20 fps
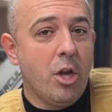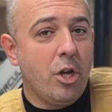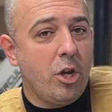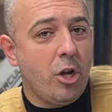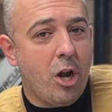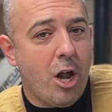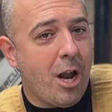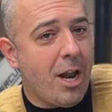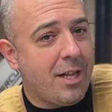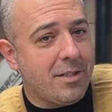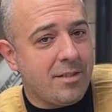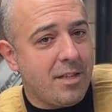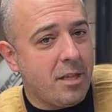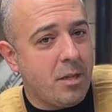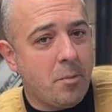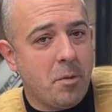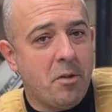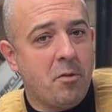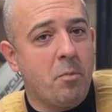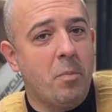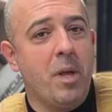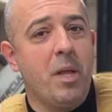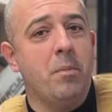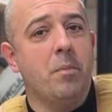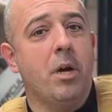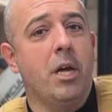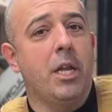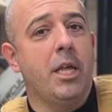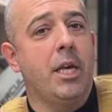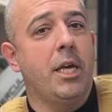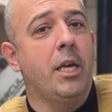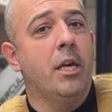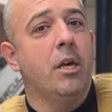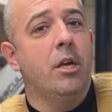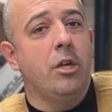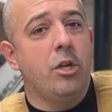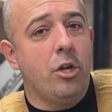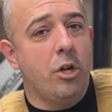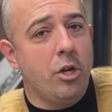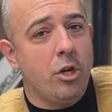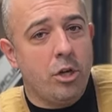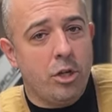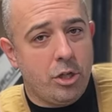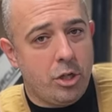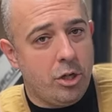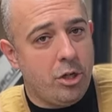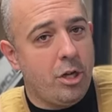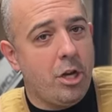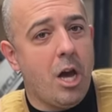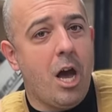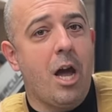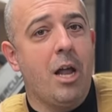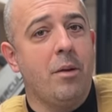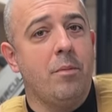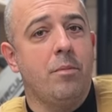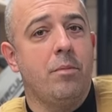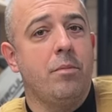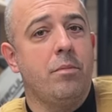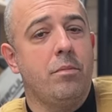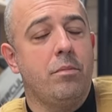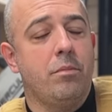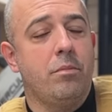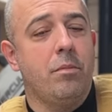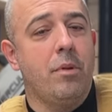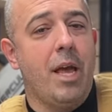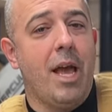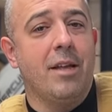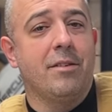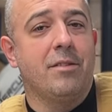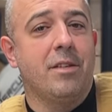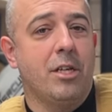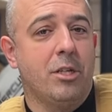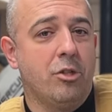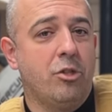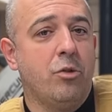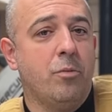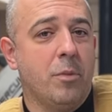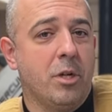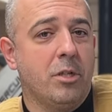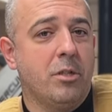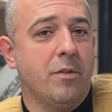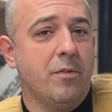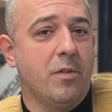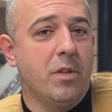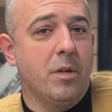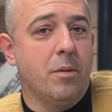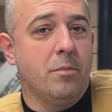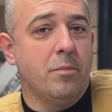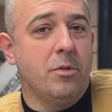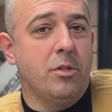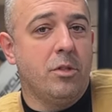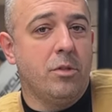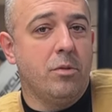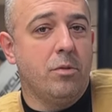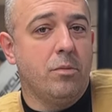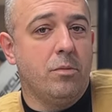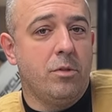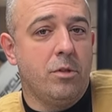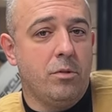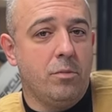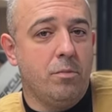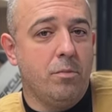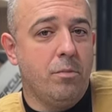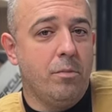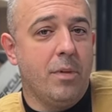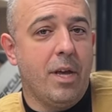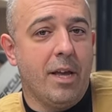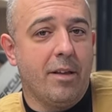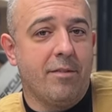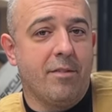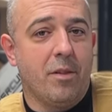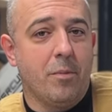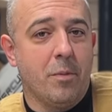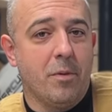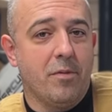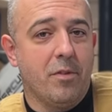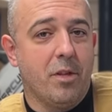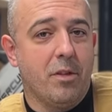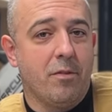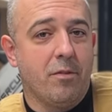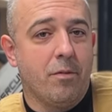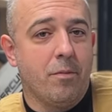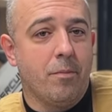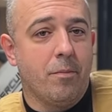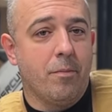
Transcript: You're not asking them to spend money. You're not asking too much of them to ask them of this.